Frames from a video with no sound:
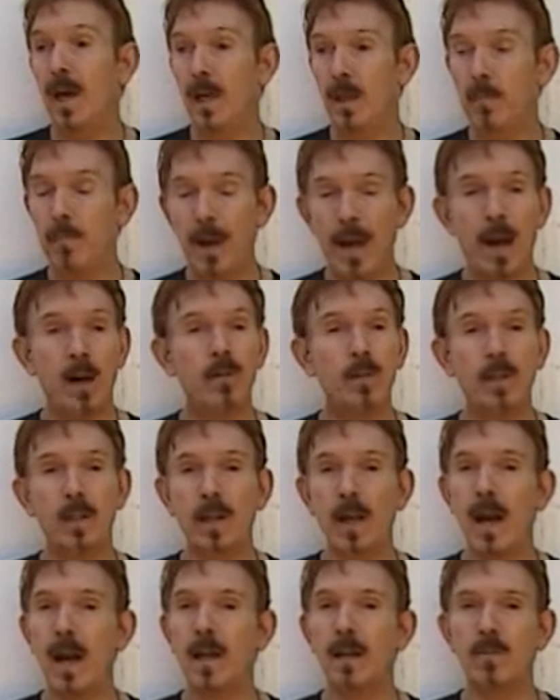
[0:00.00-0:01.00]
They pounded
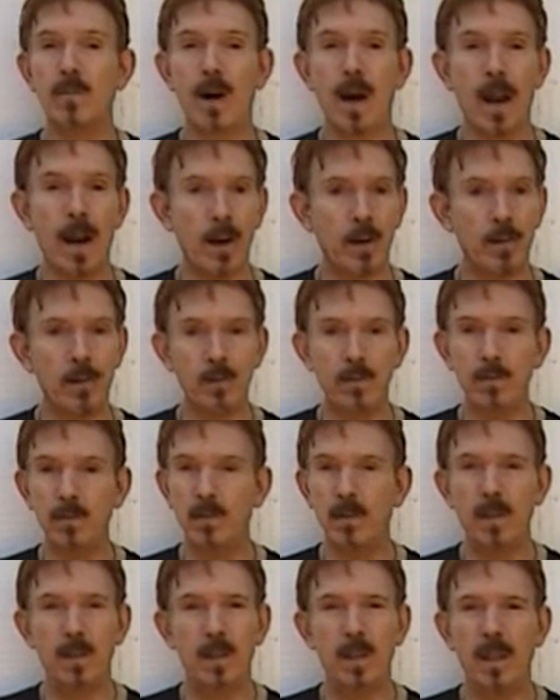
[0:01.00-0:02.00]
it out of iron,
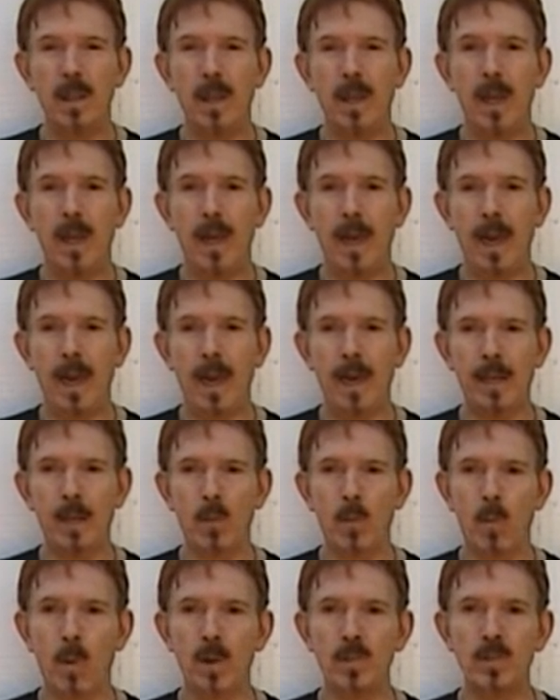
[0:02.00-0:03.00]
and
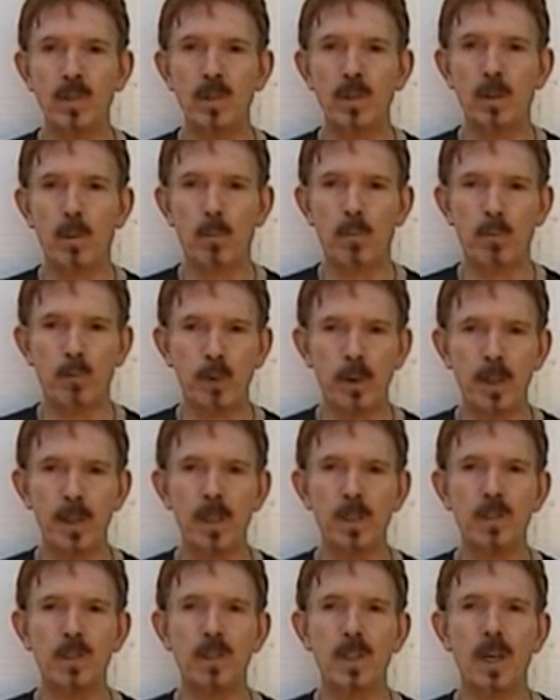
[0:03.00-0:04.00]
it wasn't the
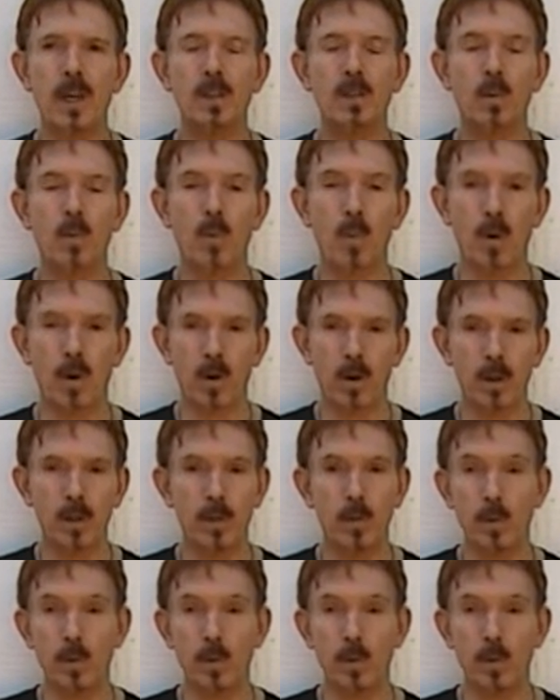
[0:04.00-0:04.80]
prettiest thing in the world.